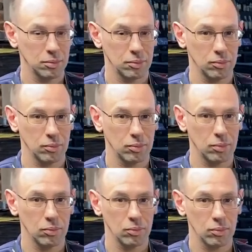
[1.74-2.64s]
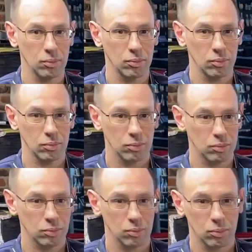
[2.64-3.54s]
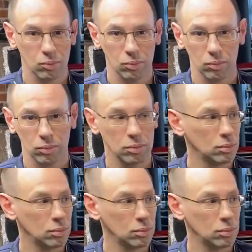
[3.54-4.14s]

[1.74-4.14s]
(silent)